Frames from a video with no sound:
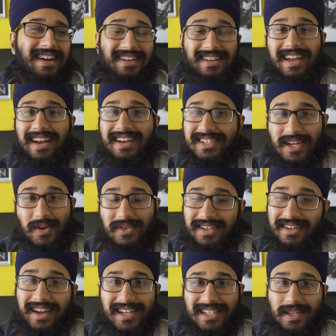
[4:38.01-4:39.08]
Yeah, she was a
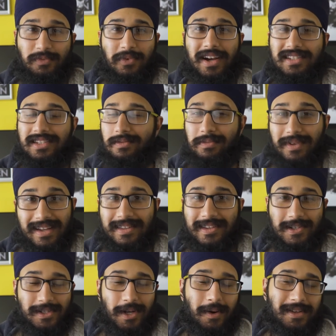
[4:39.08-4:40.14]
nice surprise to be in the
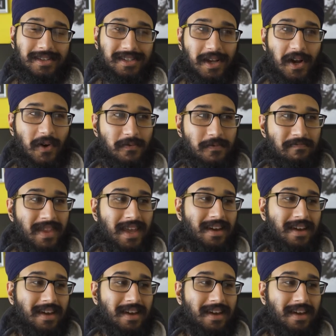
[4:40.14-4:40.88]
show itself,